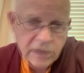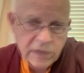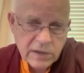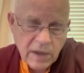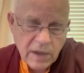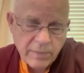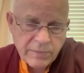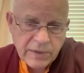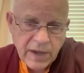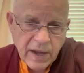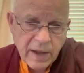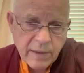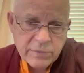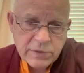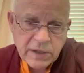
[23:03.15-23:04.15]

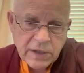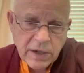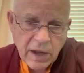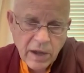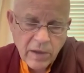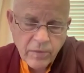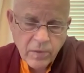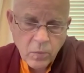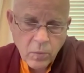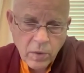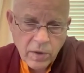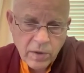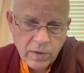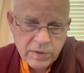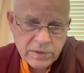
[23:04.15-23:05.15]
sometimes in other
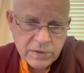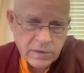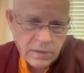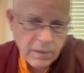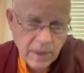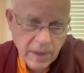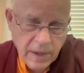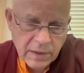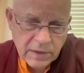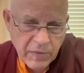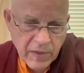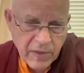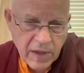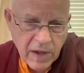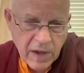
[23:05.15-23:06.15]
words but
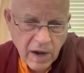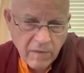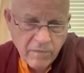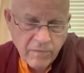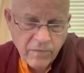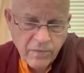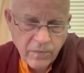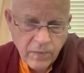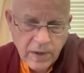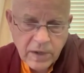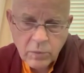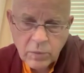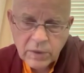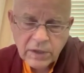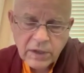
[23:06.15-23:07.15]
they are
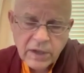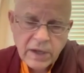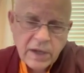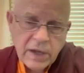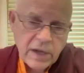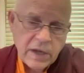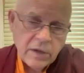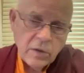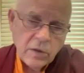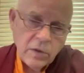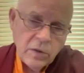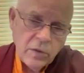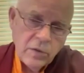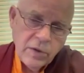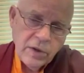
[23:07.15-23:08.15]
frequently
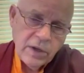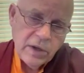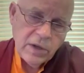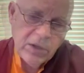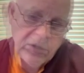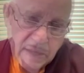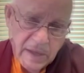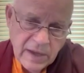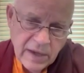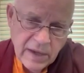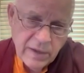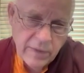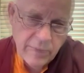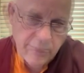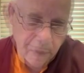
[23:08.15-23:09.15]
included
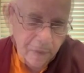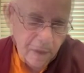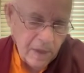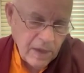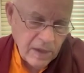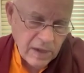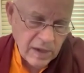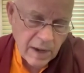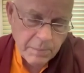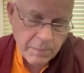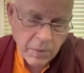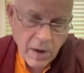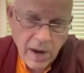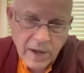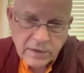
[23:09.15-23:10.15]
in the uh,
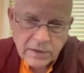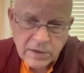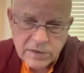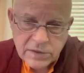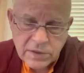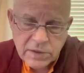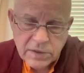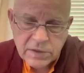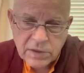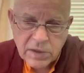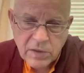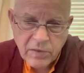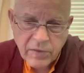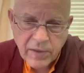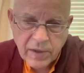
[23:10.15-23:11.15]
practices
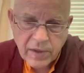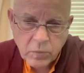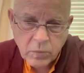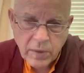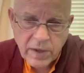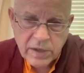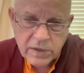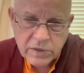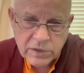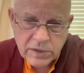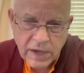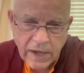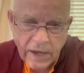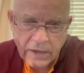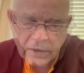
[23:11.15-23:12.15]
that we
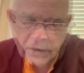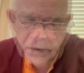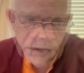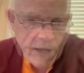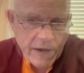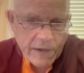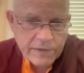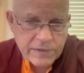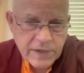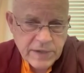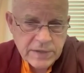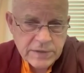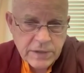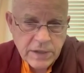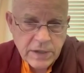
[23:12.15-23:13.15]
chant. And it's
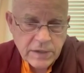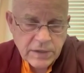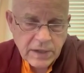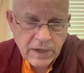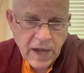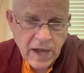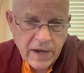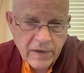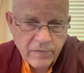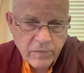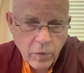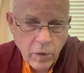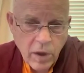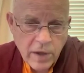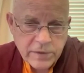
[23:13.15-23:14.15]
easy to kind of
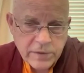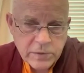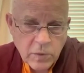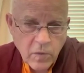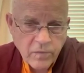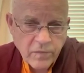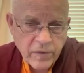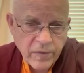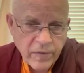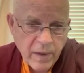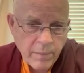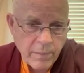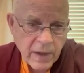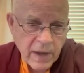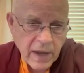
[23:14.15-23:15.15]
gloss over
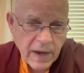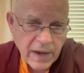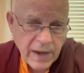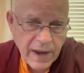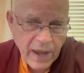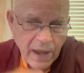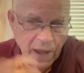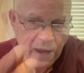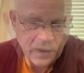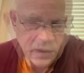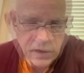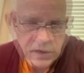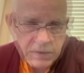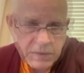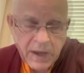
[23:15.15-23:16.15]
them and
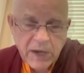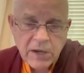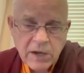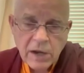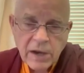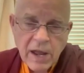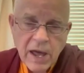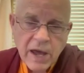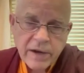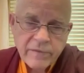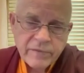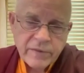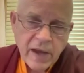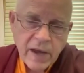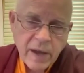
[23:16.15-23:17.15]
not spend a lot
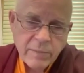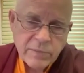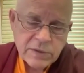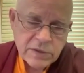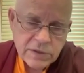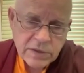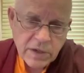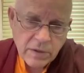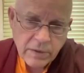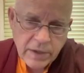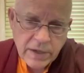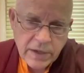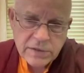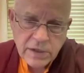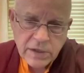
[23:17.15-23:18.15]
of time
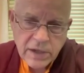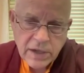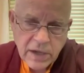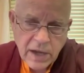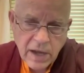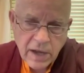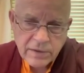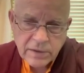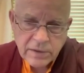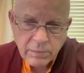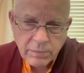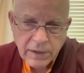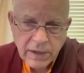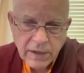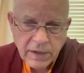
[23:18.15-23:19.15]
seriously
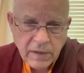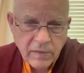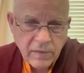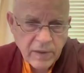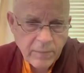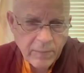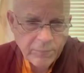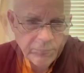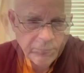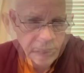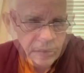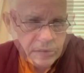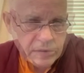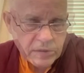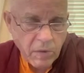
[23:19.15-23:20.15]
contemplating them.
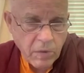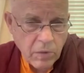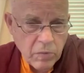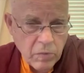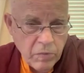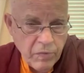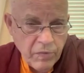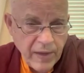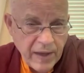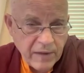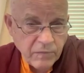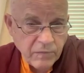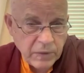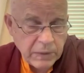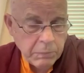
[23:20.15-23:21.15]
So
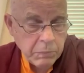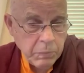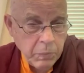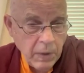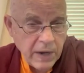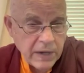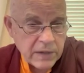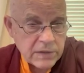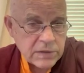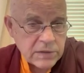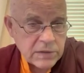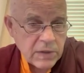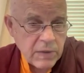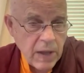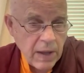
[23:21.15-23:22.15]
that
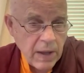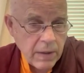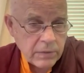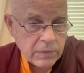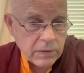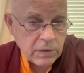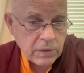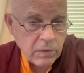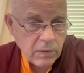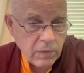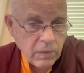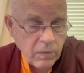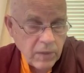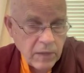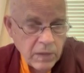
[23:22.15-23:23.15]
brings uh,
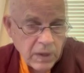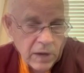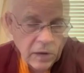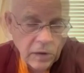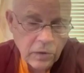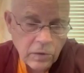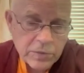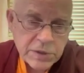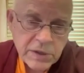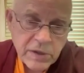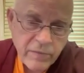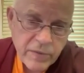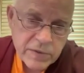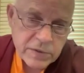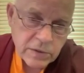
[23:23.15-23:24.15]
to the conclusion
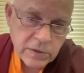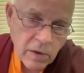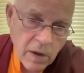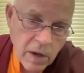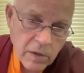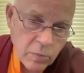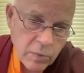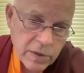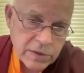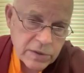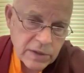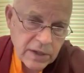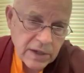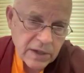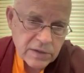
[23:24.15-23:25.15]
of this talk, which
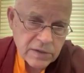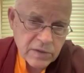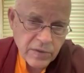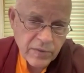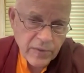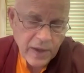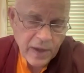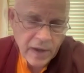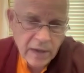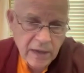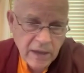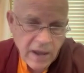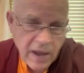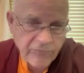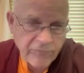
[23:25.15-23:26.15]
is
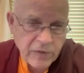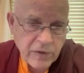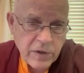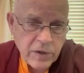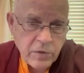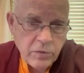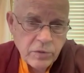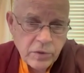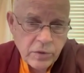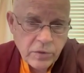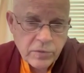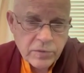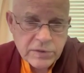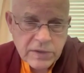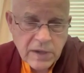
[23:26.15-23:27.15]
that after you
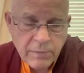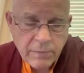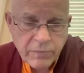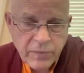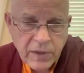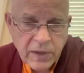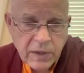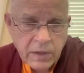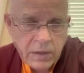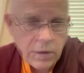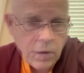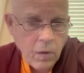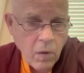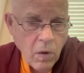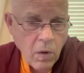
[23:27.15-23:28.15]
do something
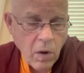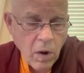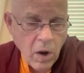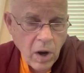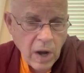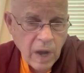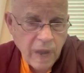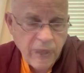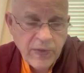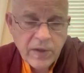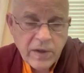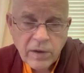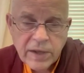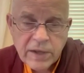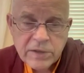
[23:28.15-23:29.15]
or
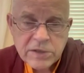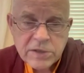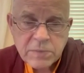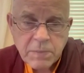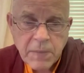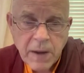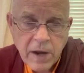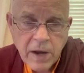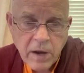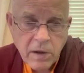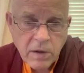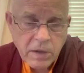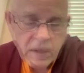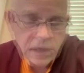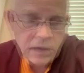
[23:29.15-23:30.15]
feel
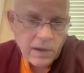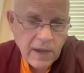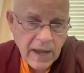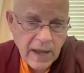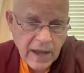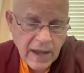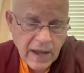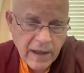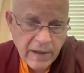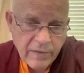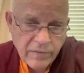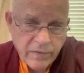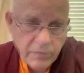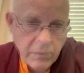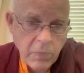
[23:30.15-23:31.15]
inspired to
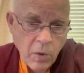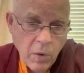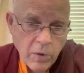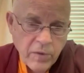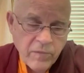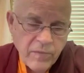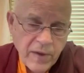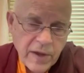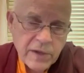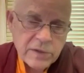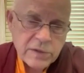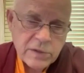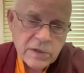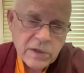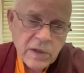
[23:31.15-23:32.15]
have
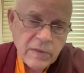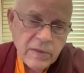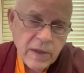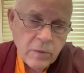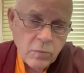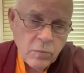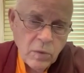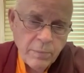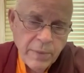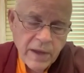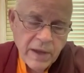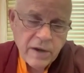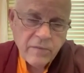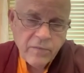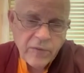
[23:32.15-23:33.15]
motivation that will
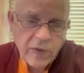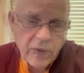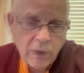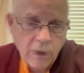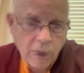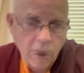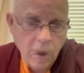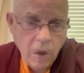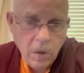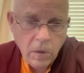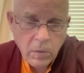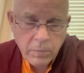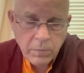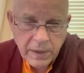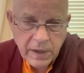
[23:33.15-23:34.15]
benefit
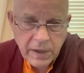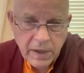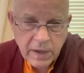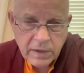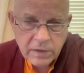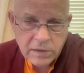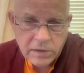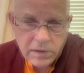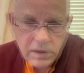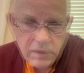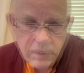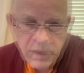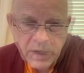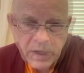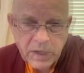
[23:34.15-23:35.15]
all beings,
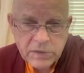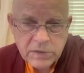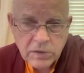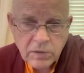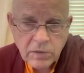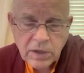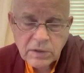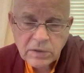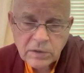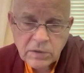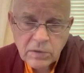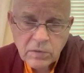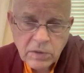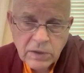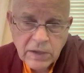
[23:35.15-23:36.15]
that it's good
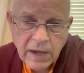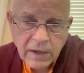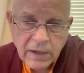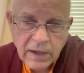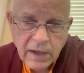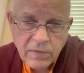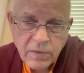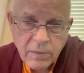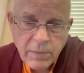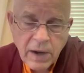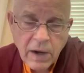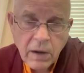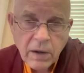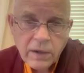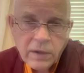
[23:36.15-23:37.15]
to dedicate the
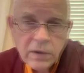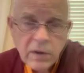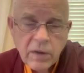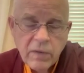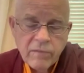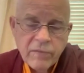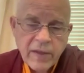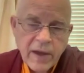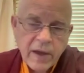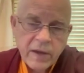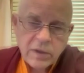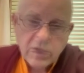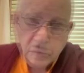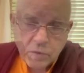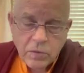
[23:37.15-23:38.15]
merit of
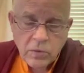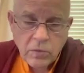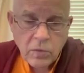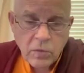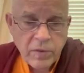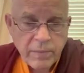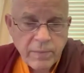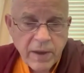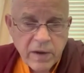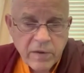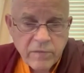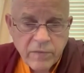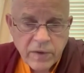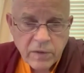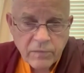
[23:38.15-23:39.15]
that to the
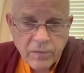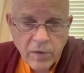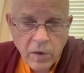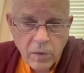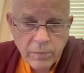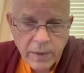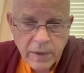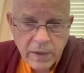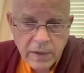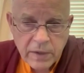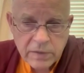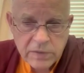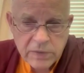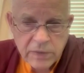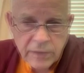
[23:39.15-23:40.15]
benefit of all
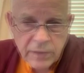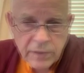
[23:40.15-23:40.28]
beings.